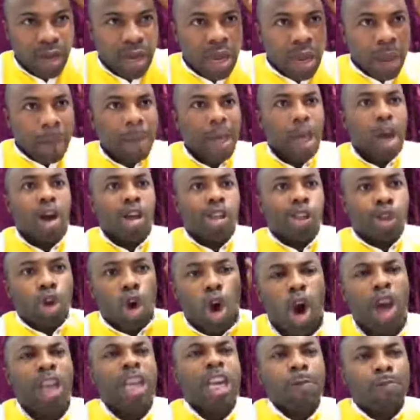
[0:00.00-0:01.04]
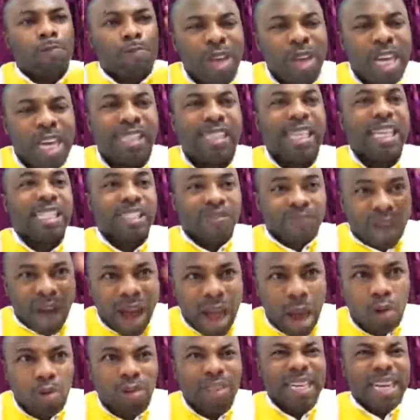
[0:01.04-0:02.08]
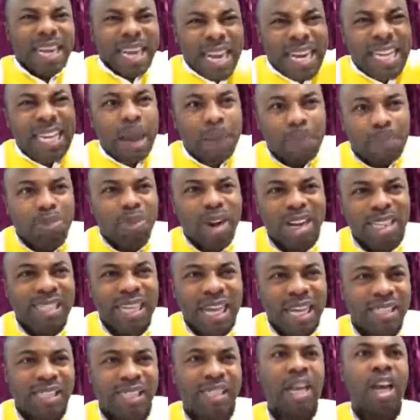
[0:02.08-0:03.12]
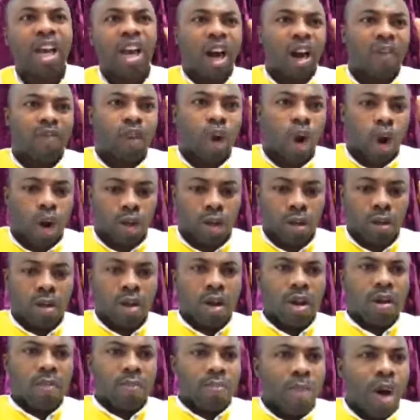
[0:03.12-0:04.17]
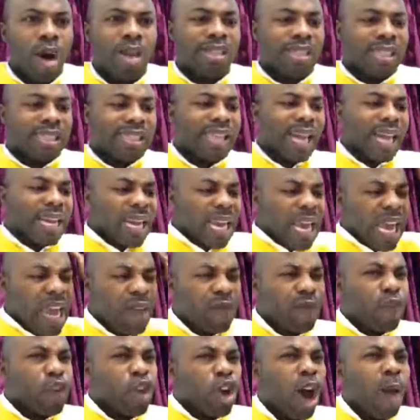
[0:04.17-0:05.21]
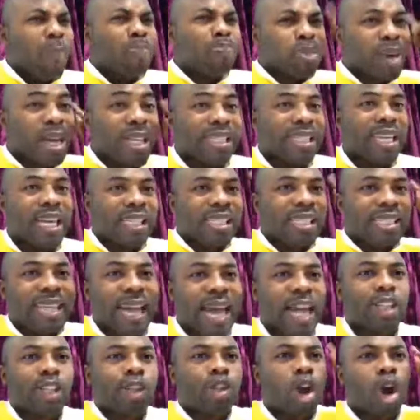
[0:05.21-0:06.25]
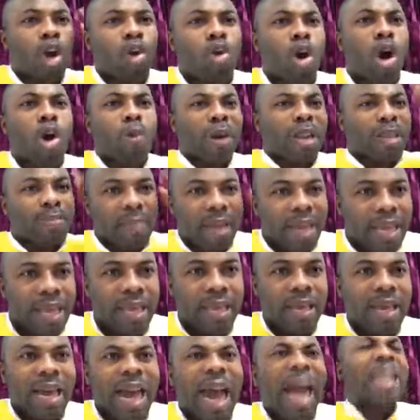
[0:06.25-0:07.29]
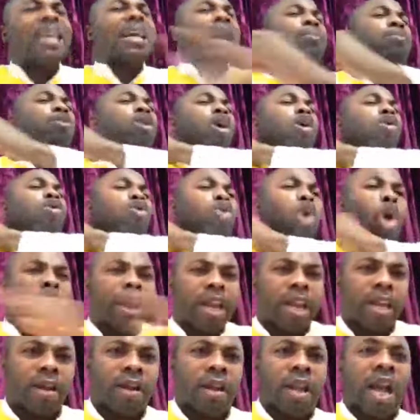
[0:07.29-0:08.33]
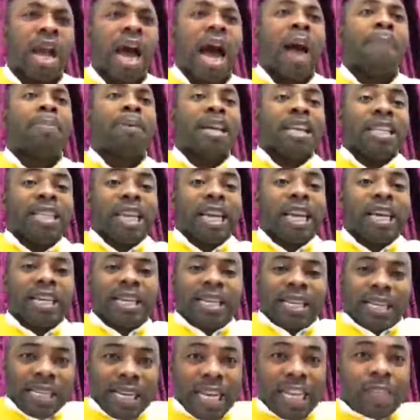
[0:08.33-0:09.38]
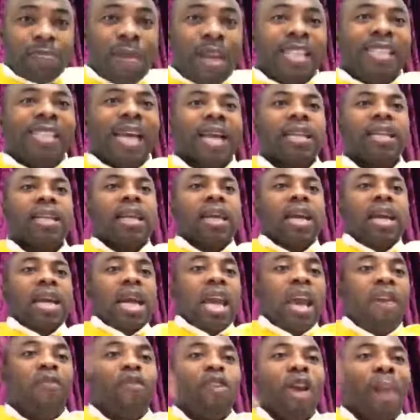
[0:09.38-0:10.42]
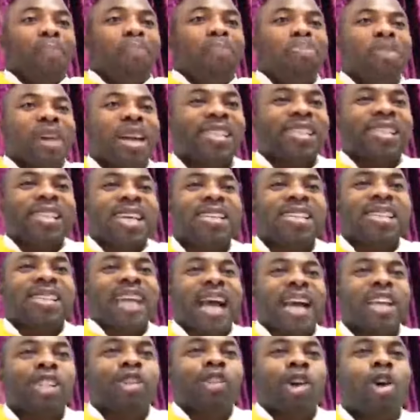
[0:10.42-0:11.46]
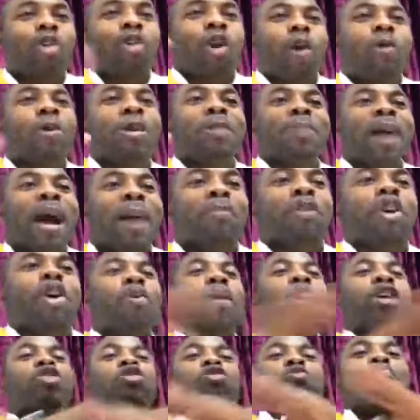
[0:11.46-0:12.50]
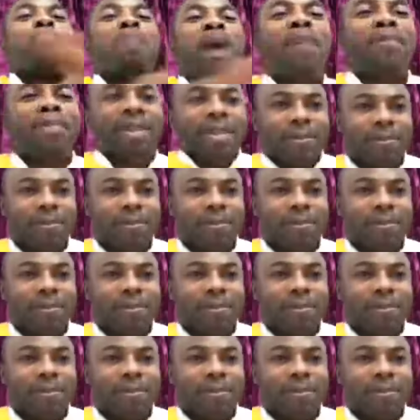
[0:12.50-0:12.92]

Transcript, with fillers: because only peace is found in the presence of God. Moses said, If your presence does not go with me, I am not going. Um, it, it, it means that if your presence does not go with me, I'm not going to marry.